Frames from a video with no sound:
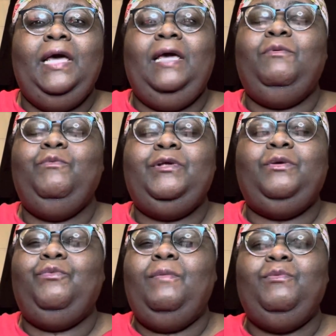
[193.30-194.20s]
Even with
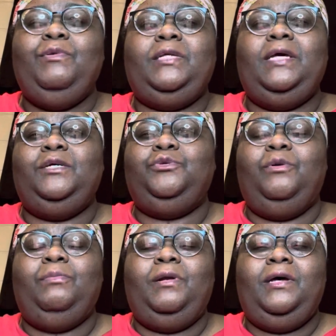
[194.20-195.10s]
the woman with the issue
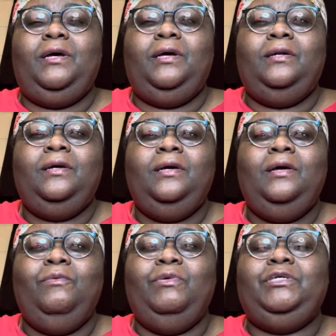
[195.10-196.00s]
of blood,
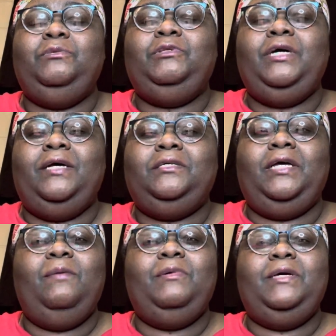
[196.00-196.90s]
when she touched the
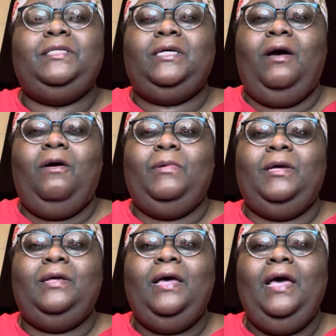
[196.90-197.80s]
hem of His garment,
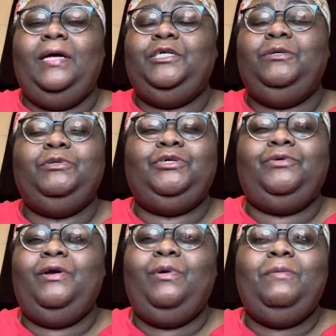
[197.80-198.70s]
and she was
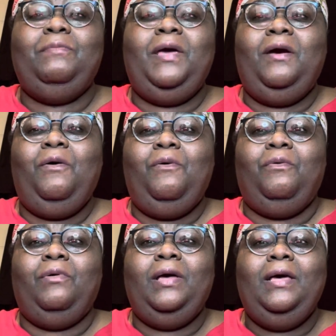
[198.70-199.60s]
straightway made
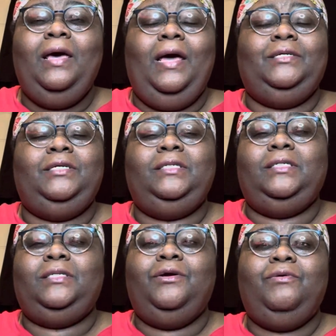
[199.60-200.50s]
whole. And
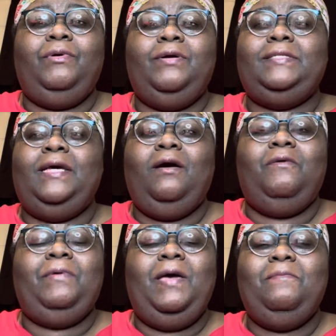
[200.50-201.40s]
Jesus turned around and said her
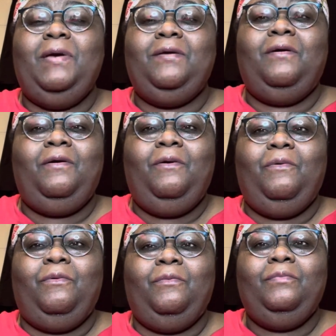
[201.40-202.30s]
faith made her
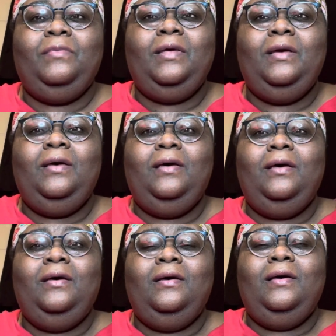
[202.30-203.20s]
whole.
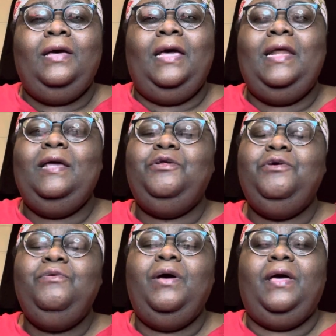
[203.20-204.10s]
And they
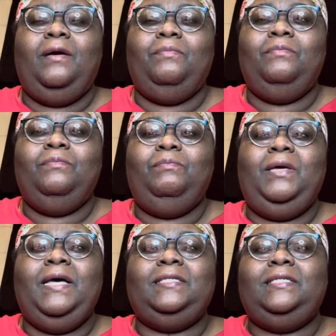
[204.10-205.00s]
knew Him
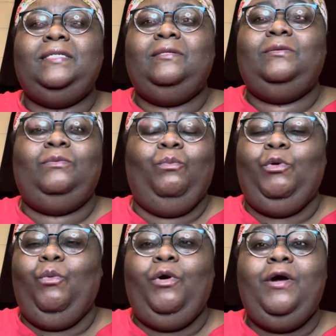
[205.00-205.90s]
because
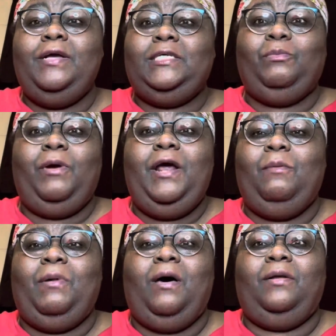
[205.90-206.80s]
the word spread
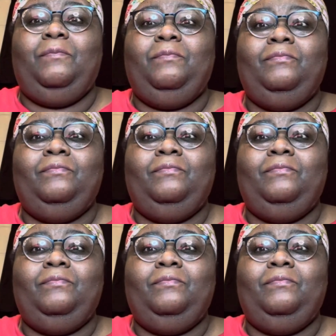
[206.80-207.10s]
about Him.